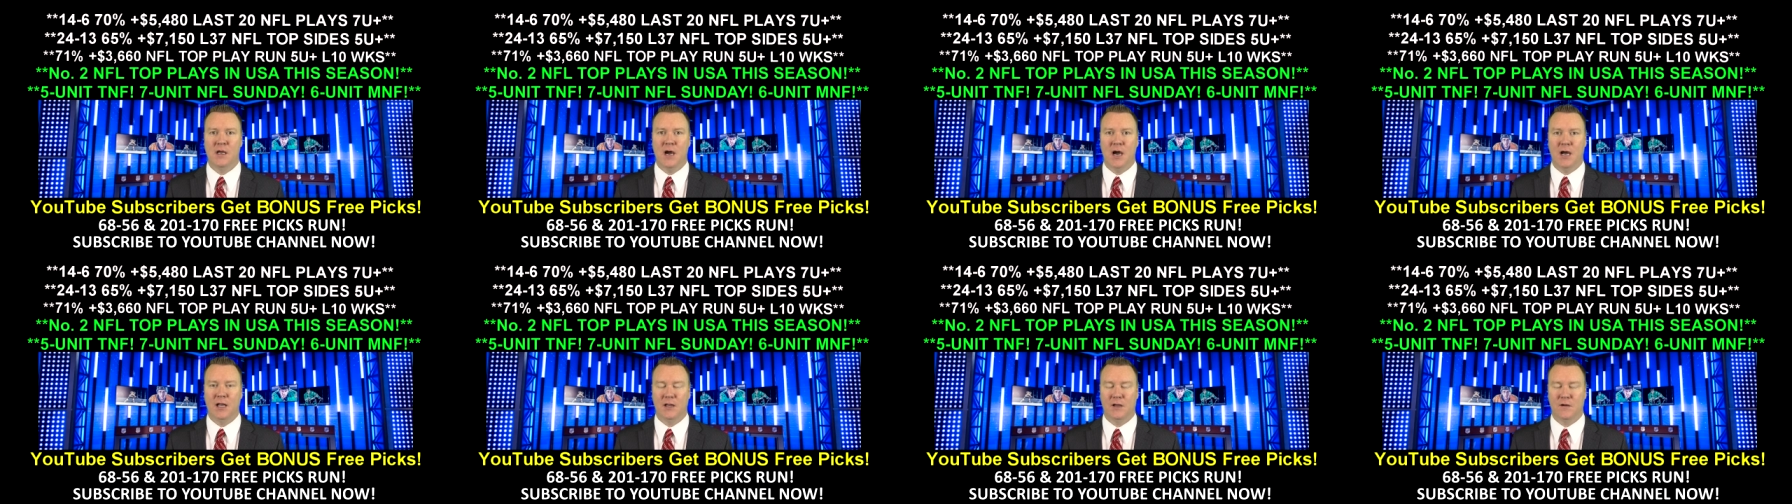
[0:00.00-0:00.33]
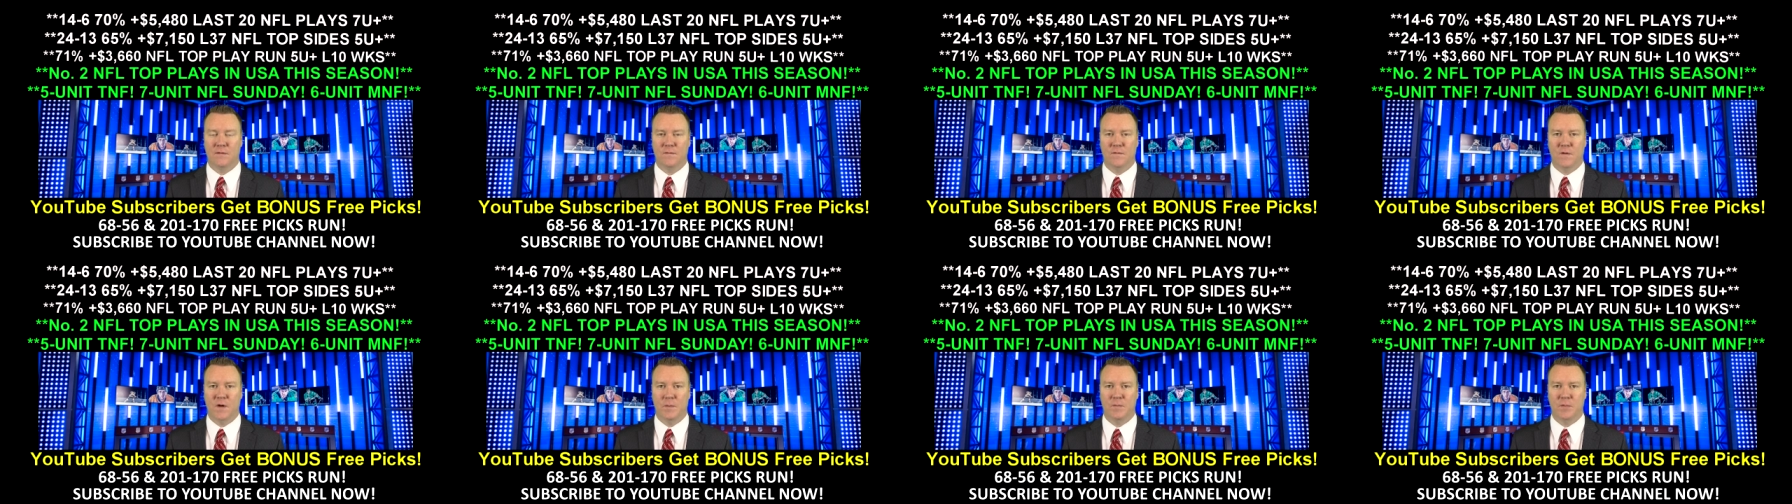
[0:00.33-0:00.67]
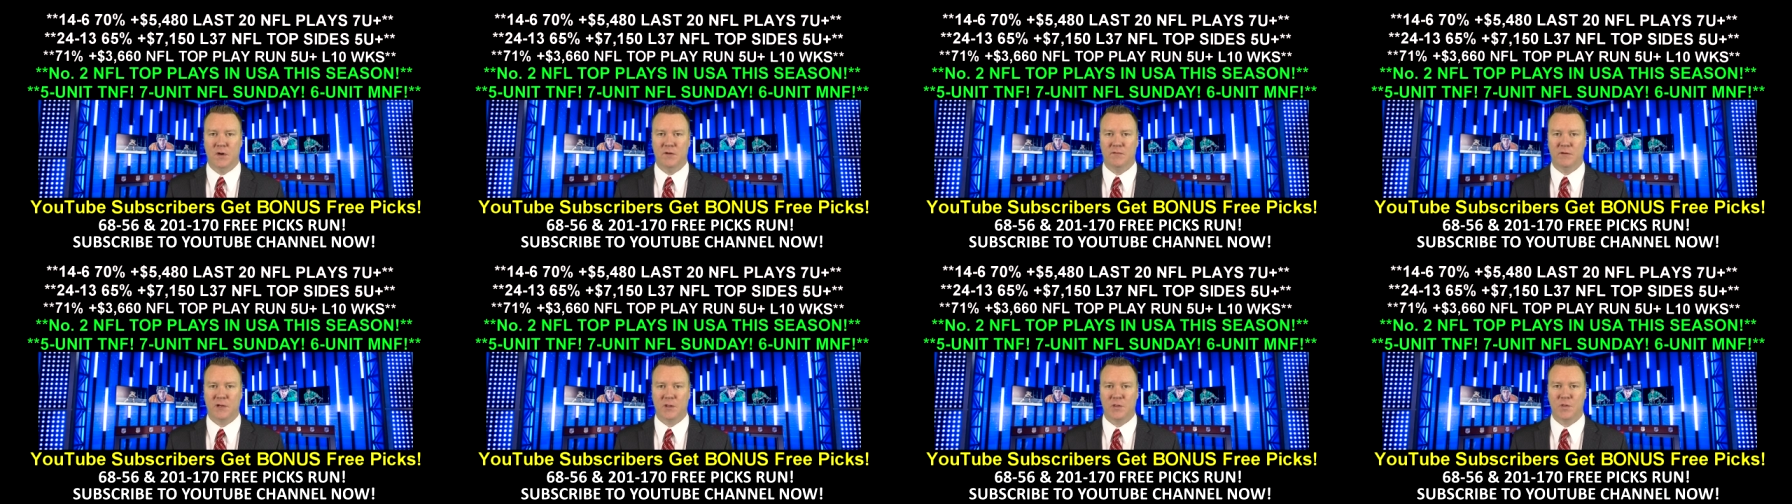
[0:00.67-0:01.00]
I look for a
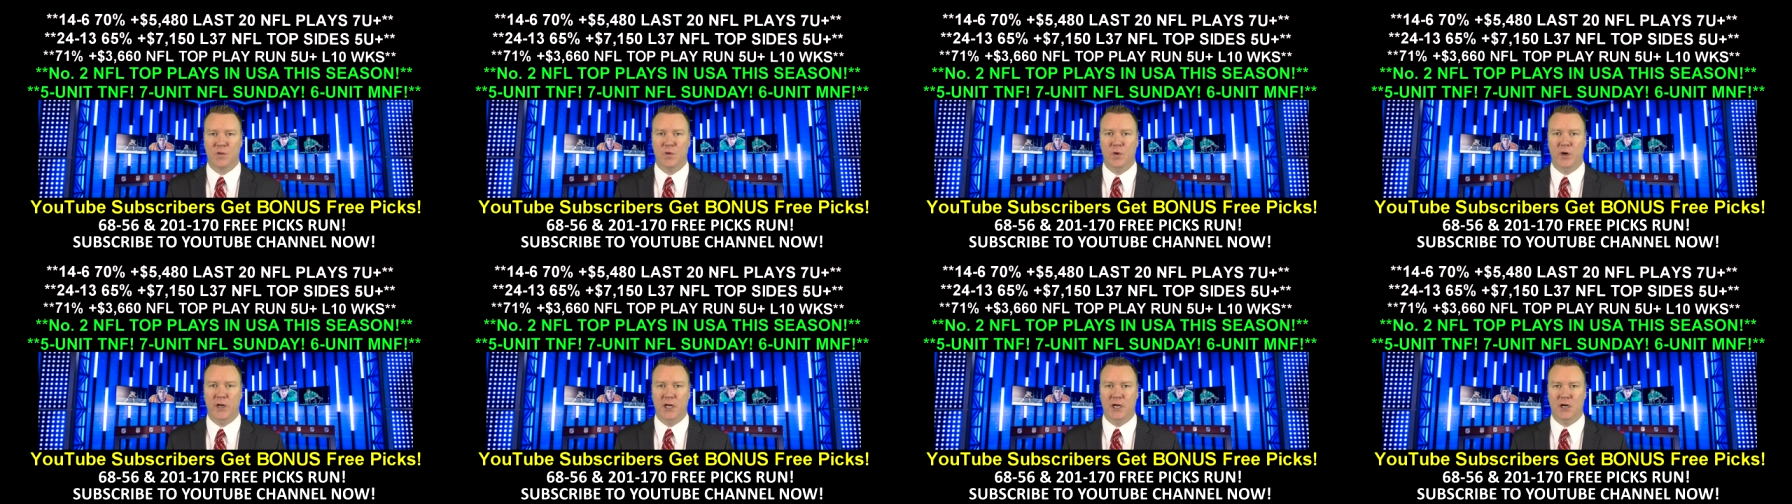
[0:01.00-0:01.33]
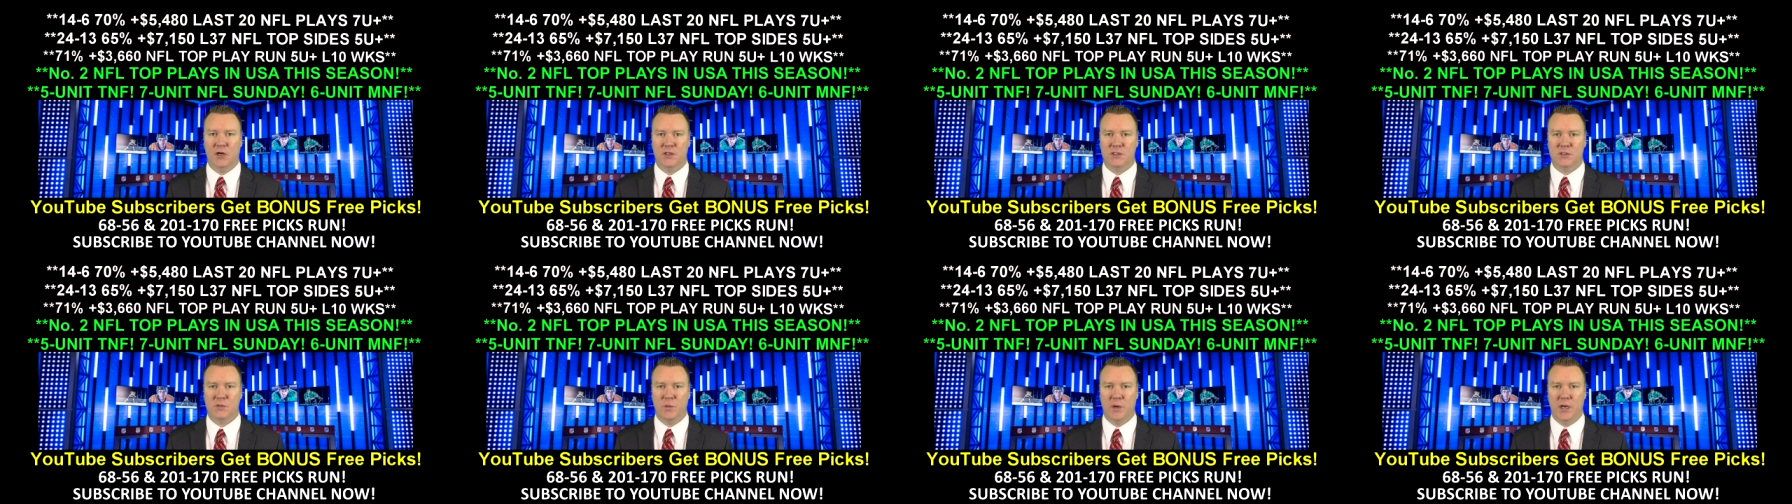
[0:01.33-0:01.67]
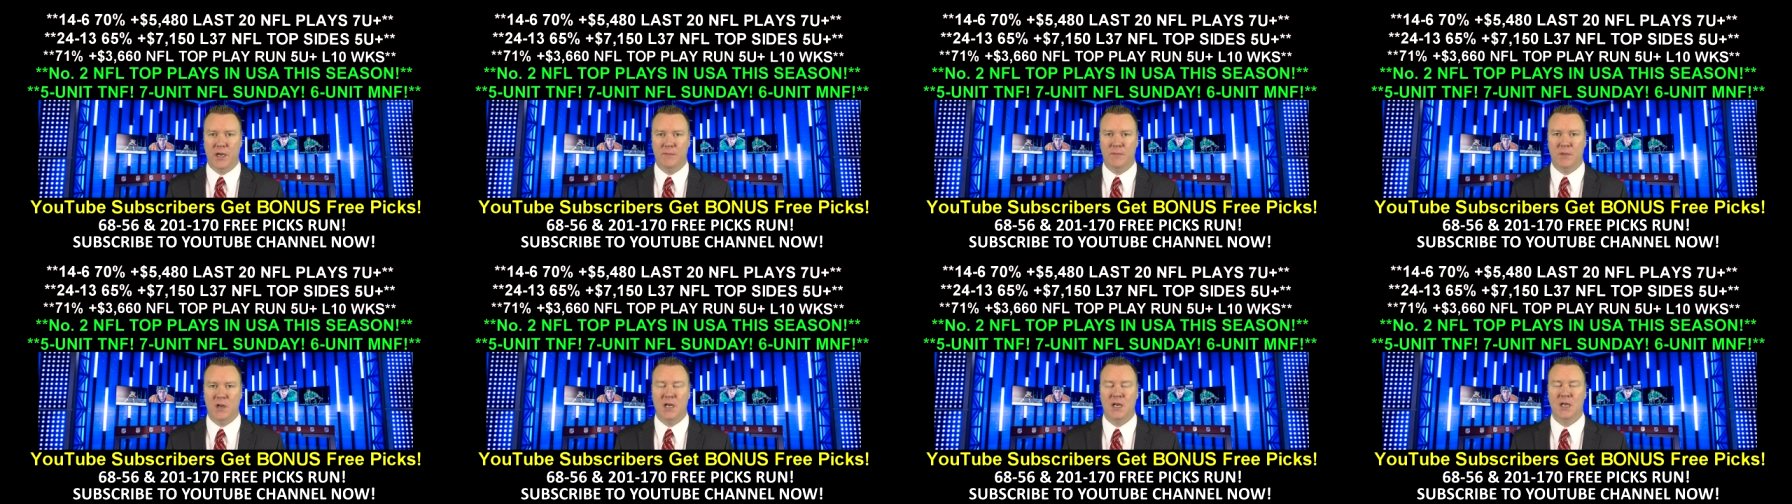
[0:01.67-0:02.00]
perfect three and oh
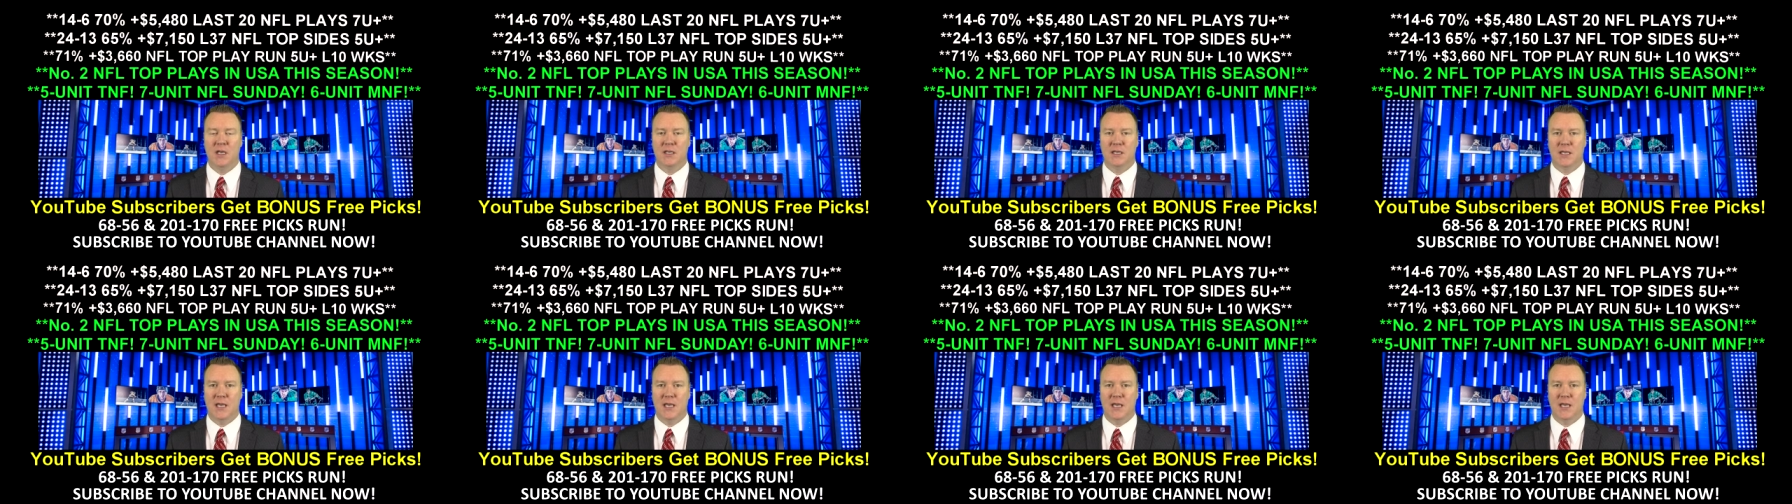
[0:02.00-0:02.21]
sweep.